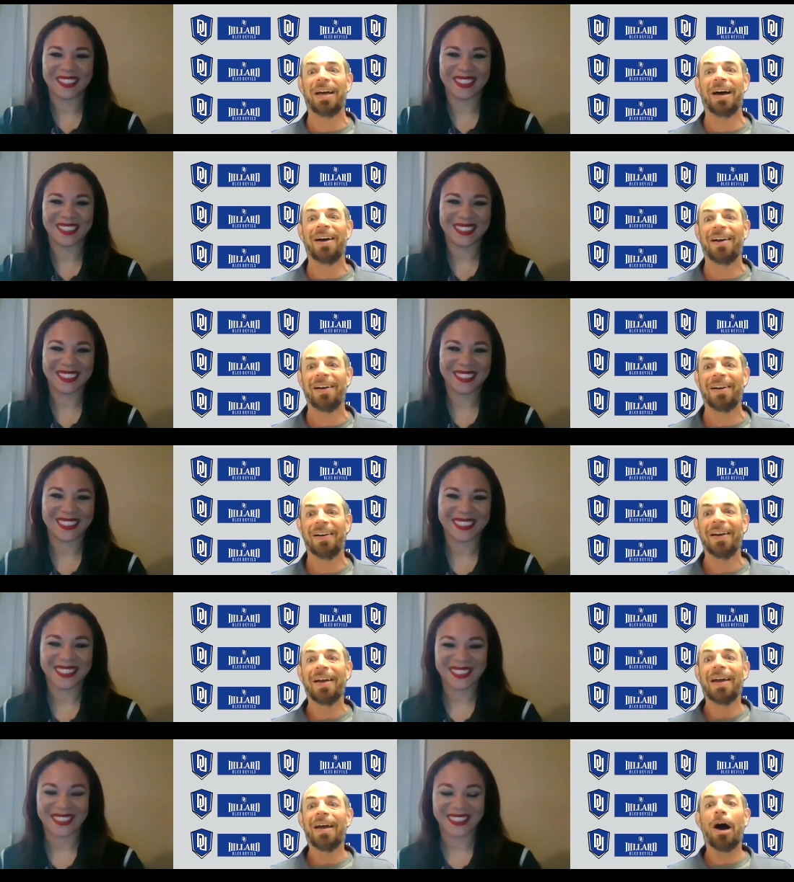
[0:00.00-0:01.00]
Speaker 1: in
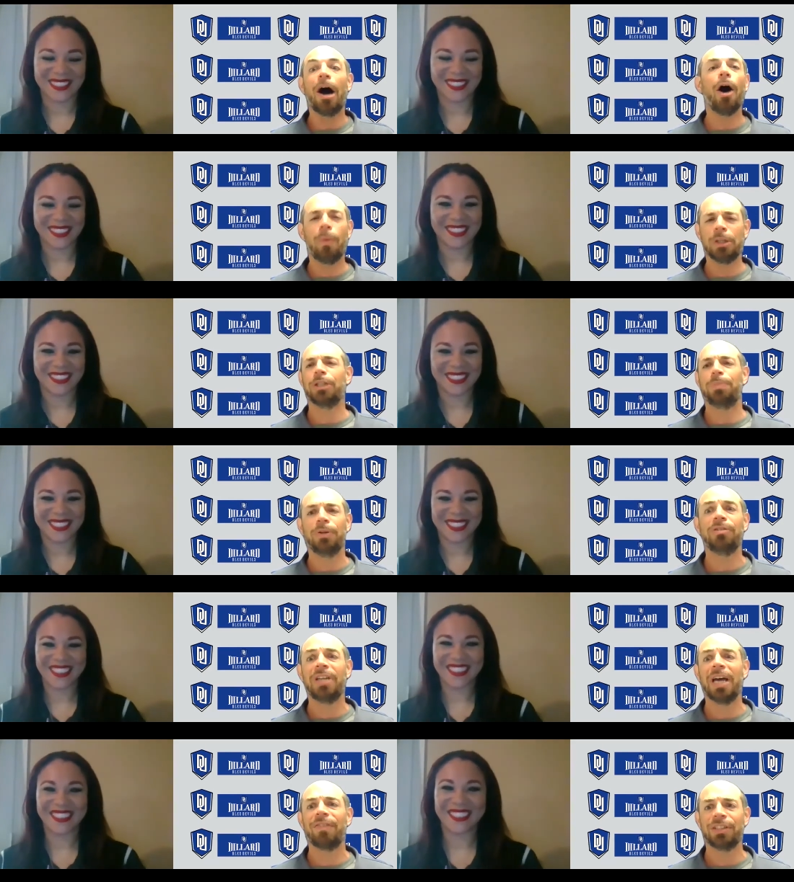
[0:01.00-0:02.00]
our always a
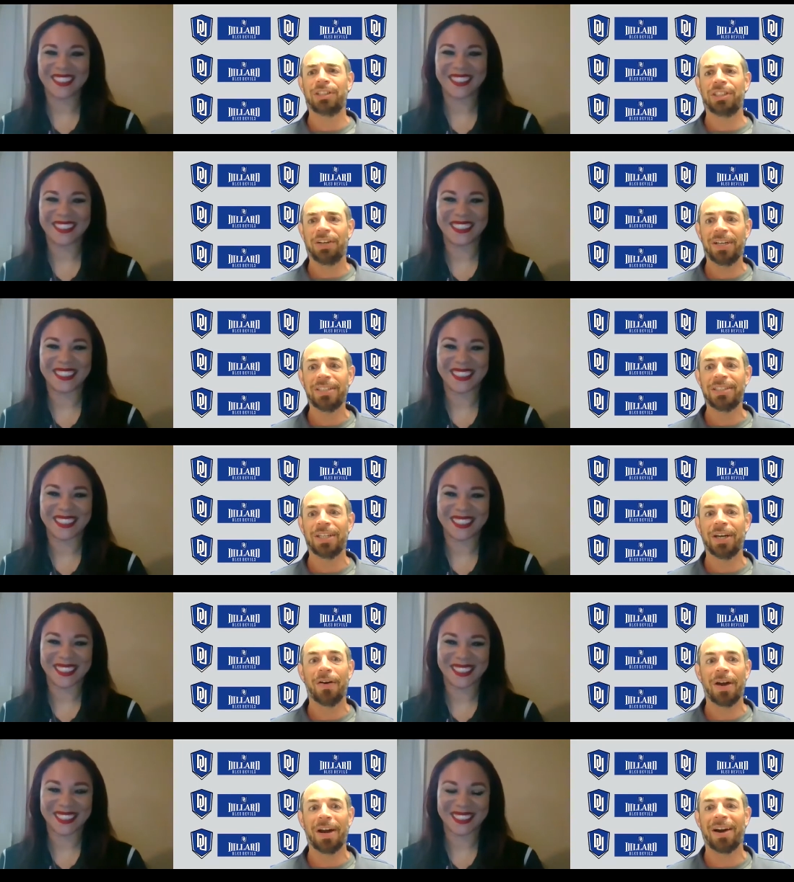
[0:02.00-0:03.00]
Bleu Devil series.
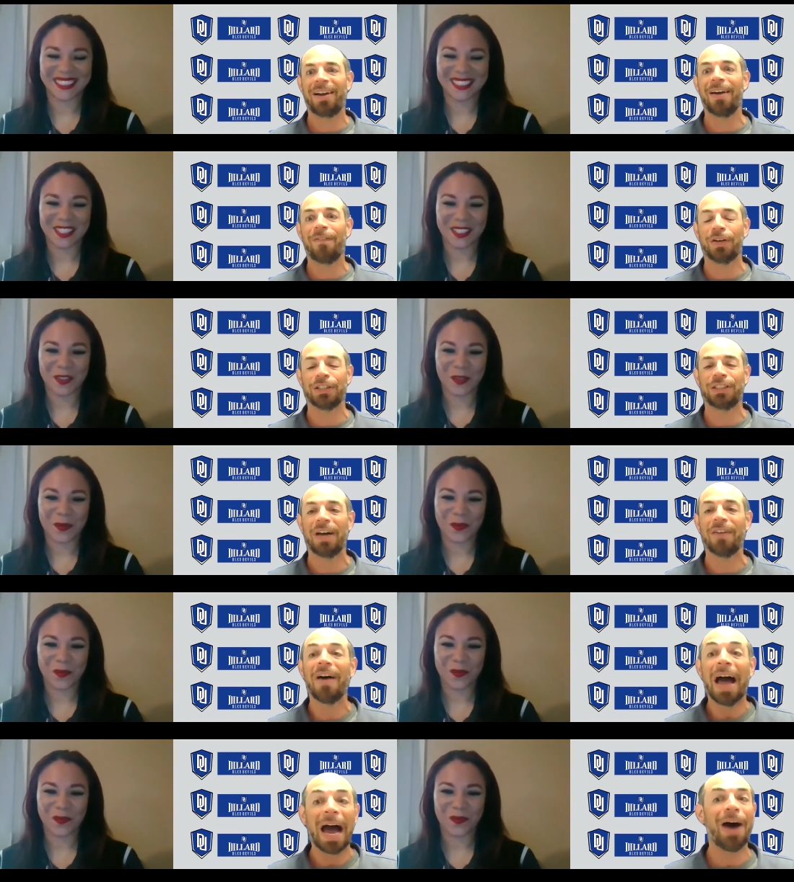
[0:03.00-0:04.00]
So, Erica, first
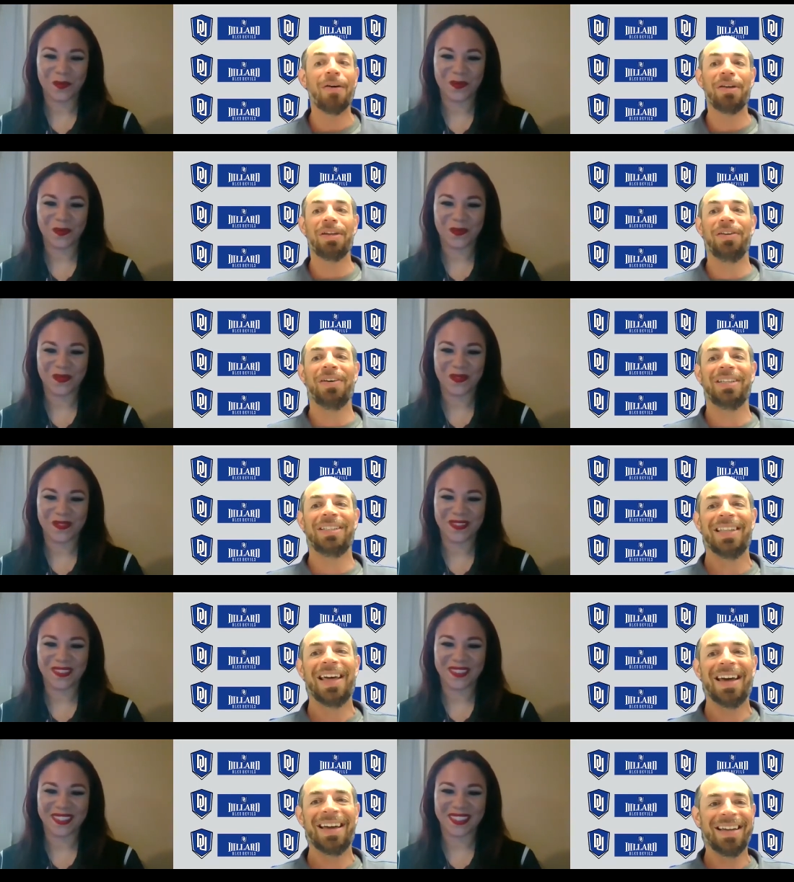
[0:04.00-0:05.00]
off, how are you doing
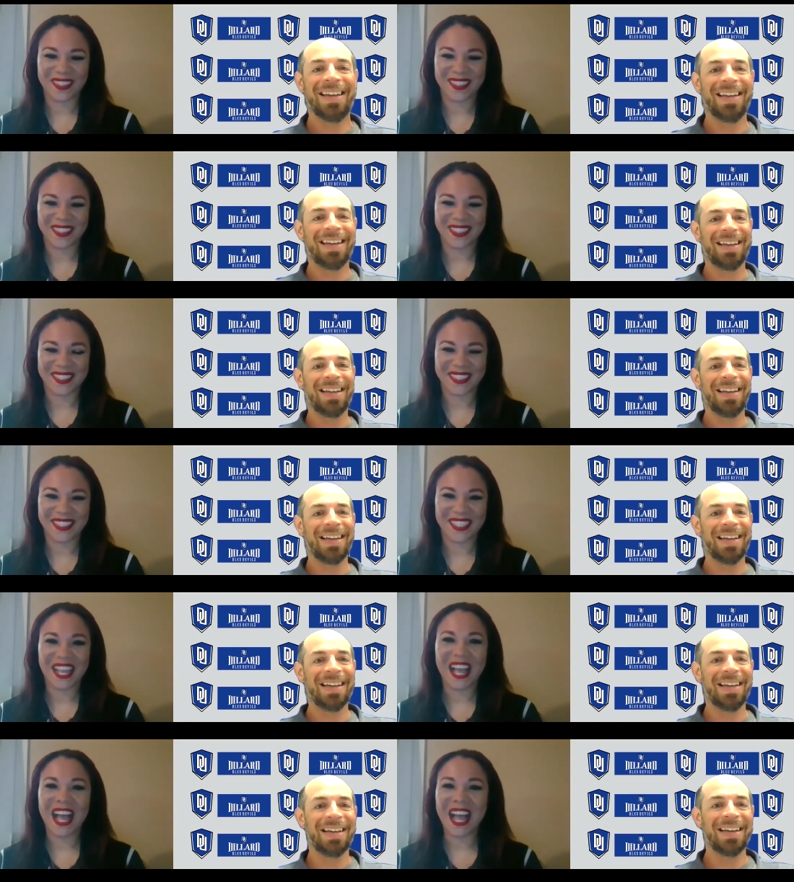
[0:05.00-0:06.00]
today?
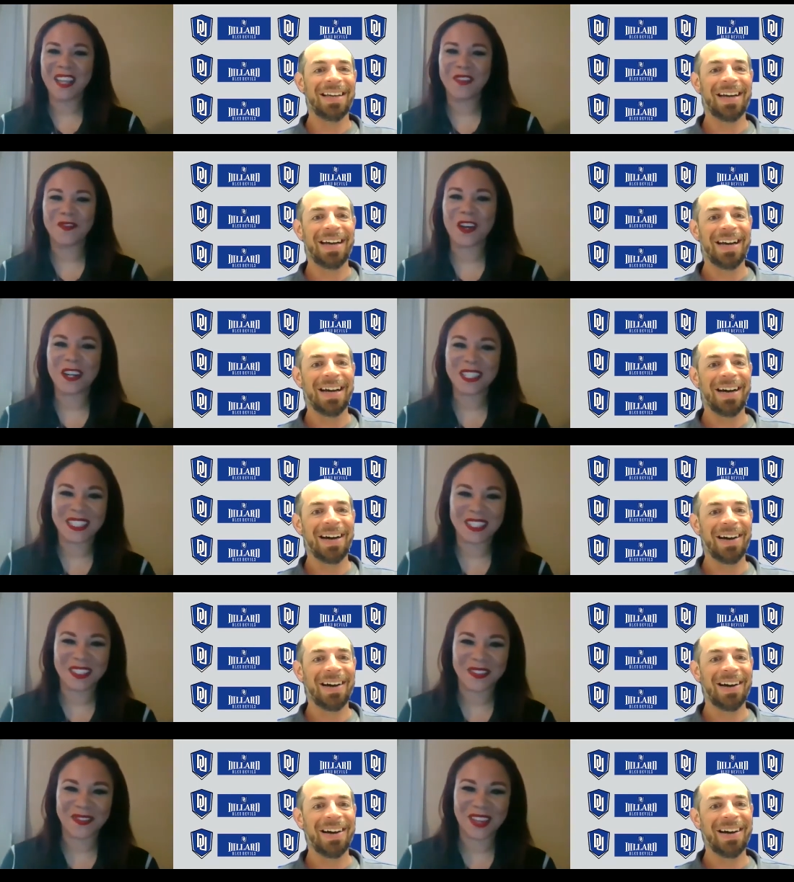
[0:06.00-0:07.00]
Speaker 2: I am
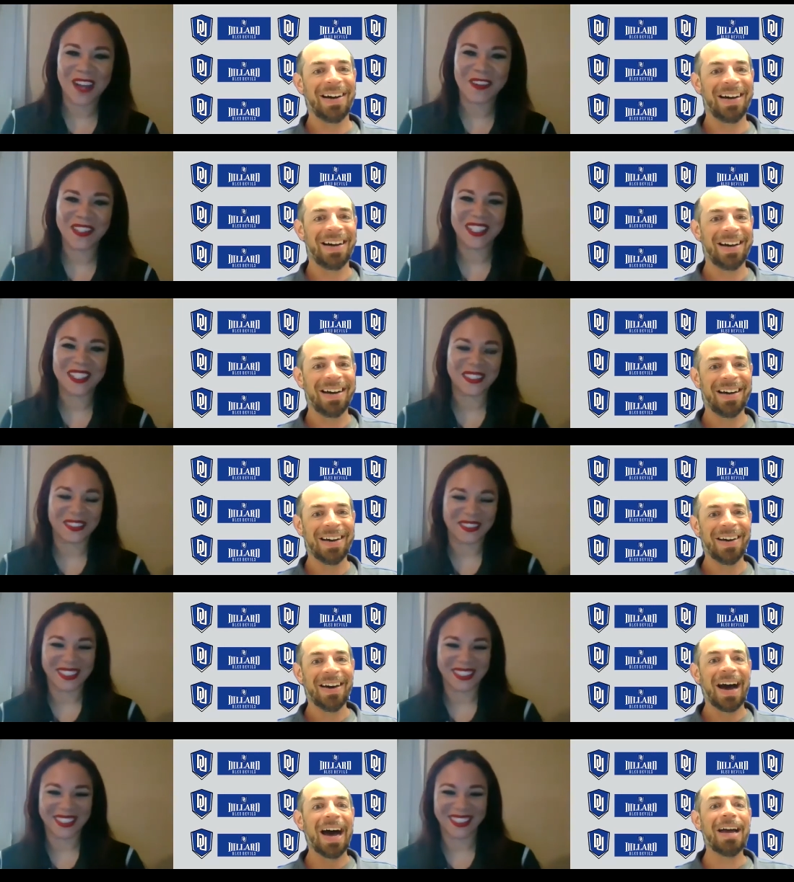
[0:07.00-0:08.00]
awesome.
Speaker 1: How are you?
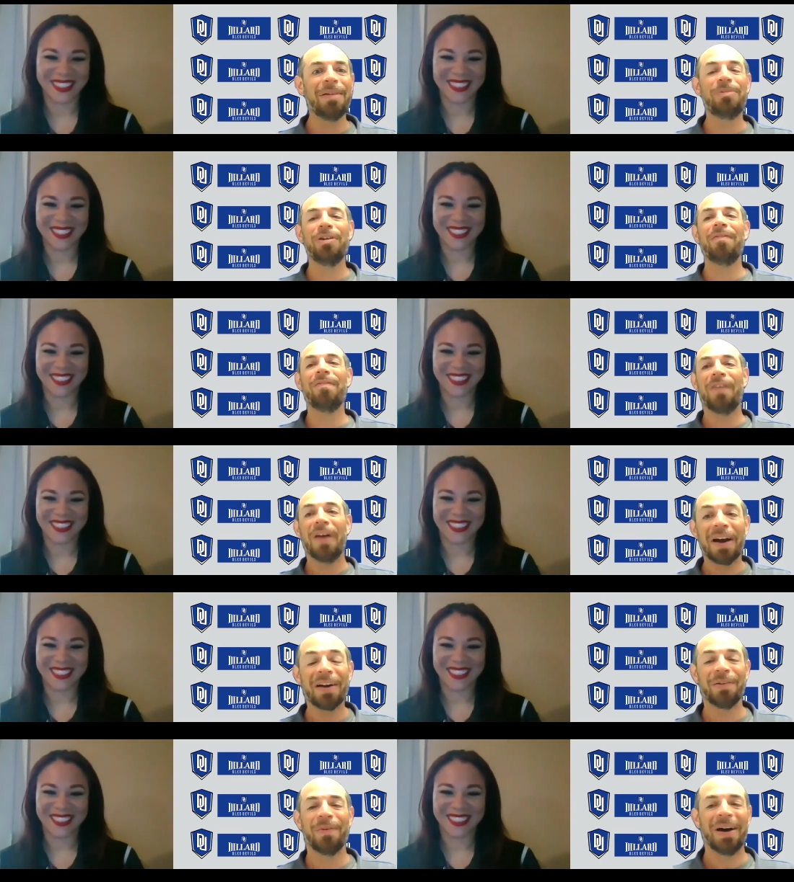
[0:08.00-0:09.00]
I am doing
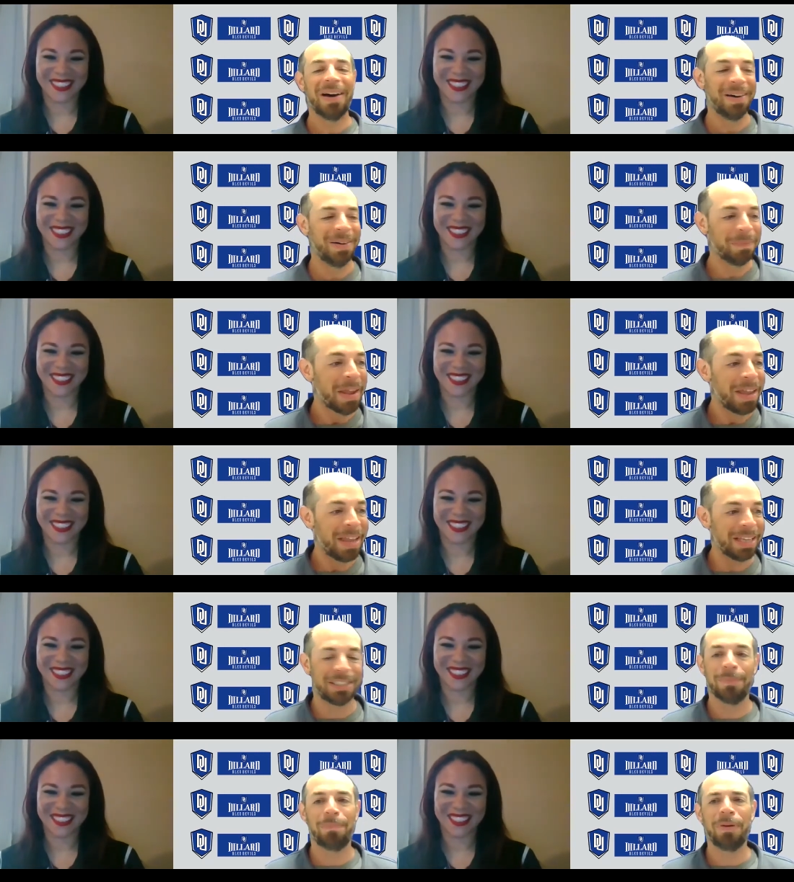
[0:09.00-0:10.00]
very well.
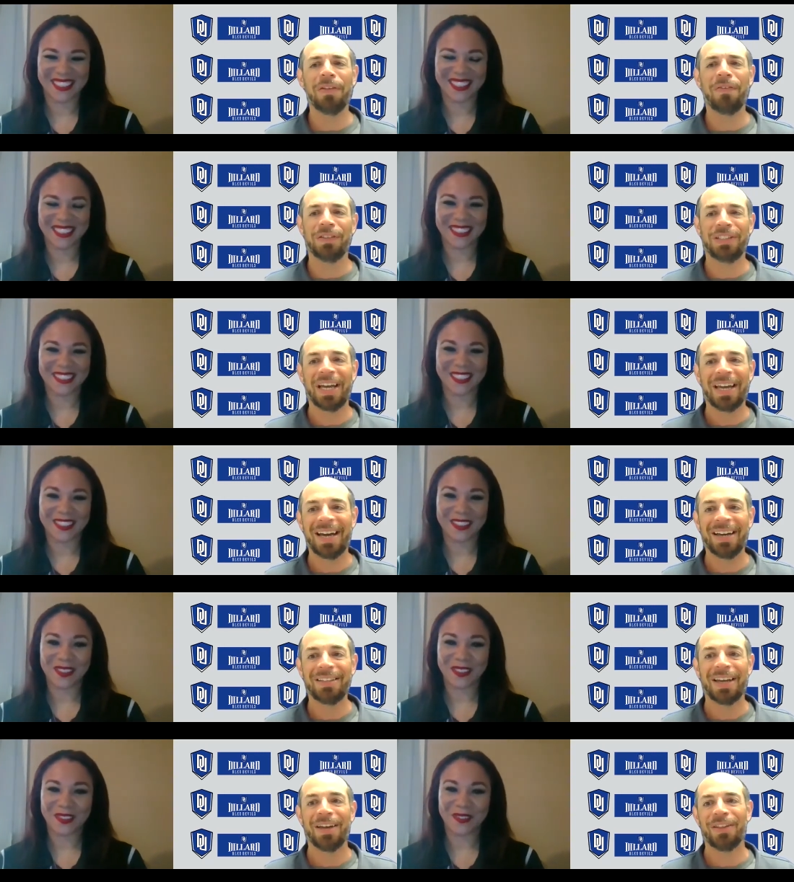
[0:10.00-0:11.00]
It's a beautiful day
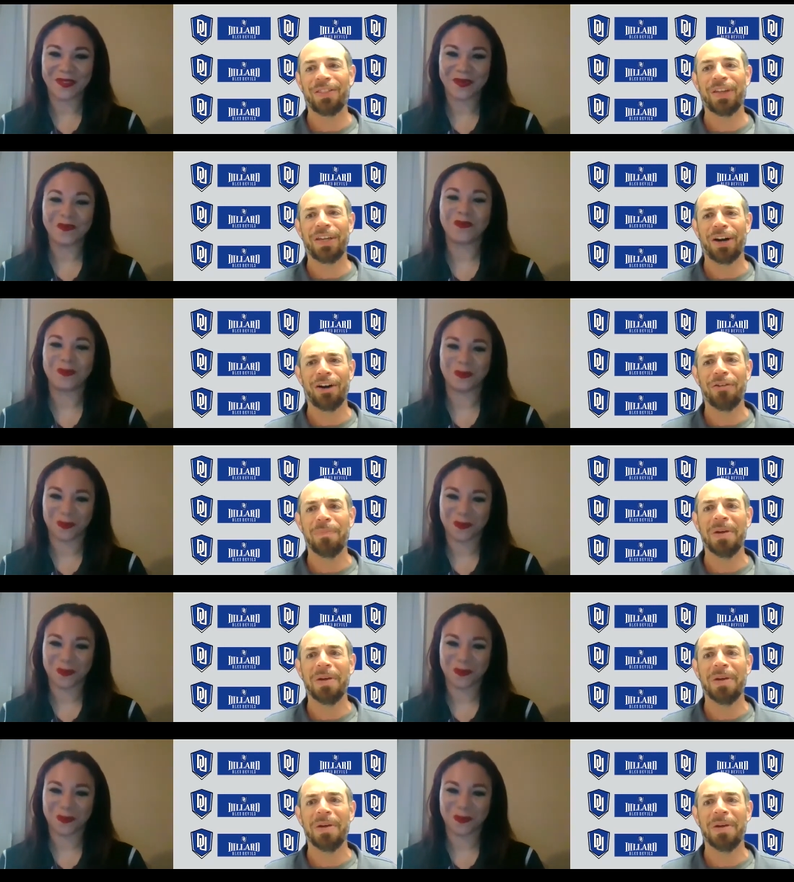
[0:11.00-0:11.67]
out. I don't think our